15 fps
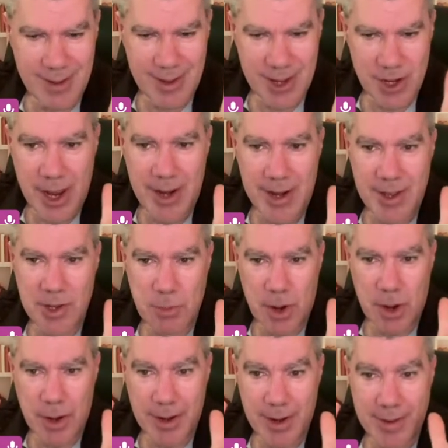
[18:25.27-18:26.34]
Chinese
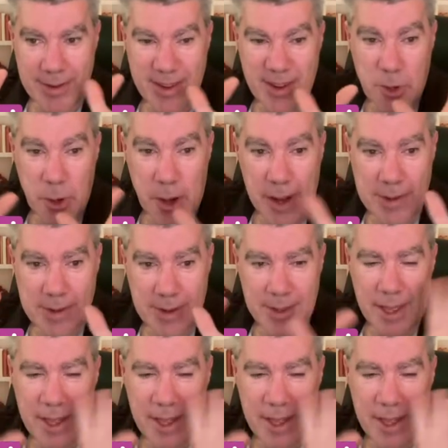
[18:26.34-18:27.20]
market is crazy.